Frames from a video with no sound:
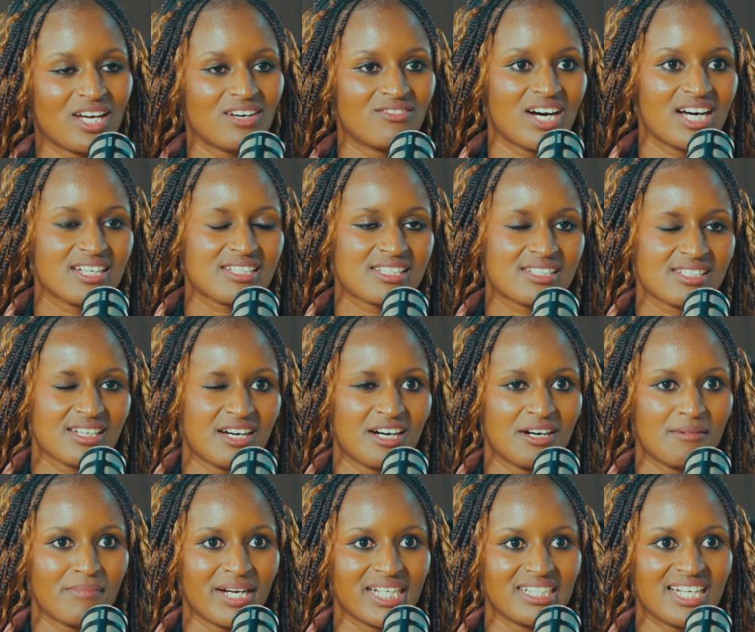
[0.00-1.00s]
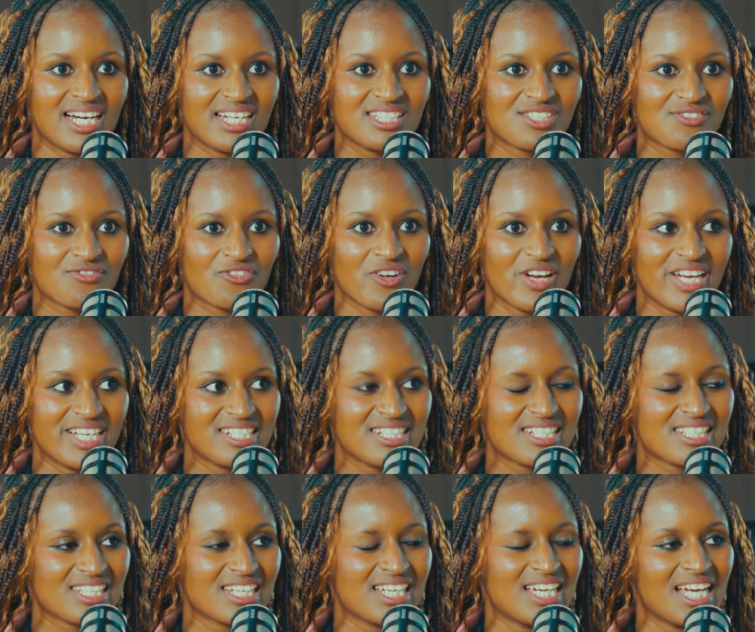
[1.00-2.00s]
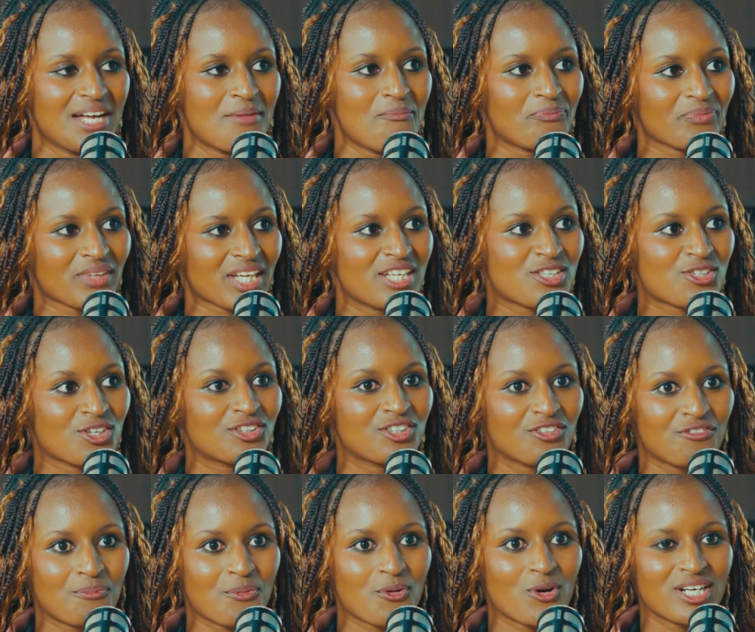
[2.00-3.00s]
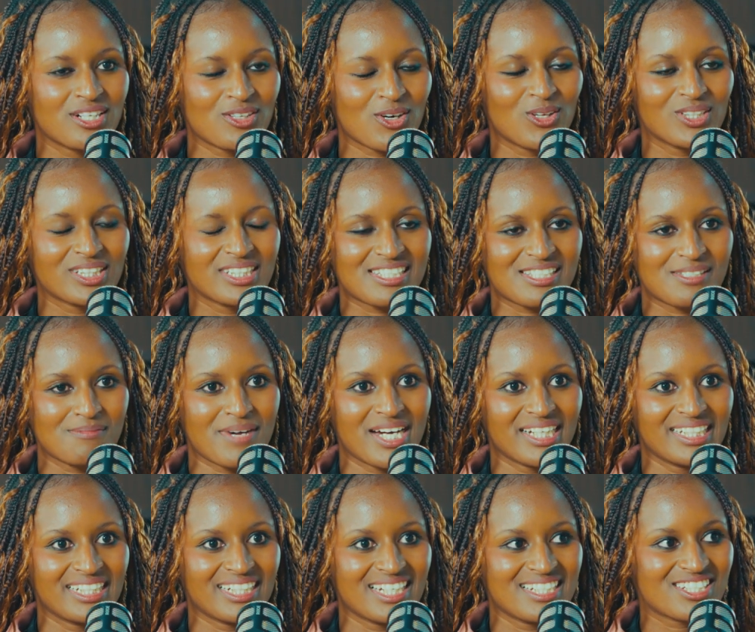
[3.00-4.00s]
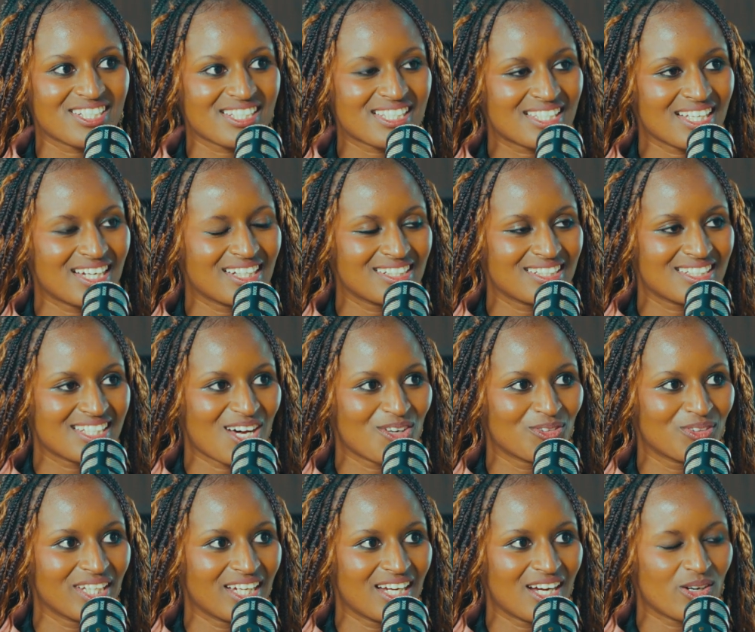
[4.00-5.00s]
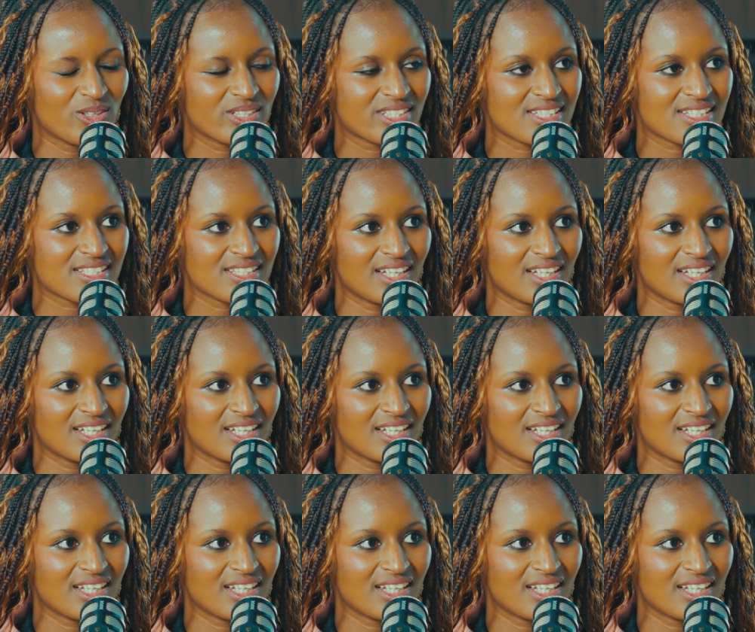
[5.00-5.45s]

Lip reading: I've asked my dad's friend, sort of poured all this money and I just sat down there. I was just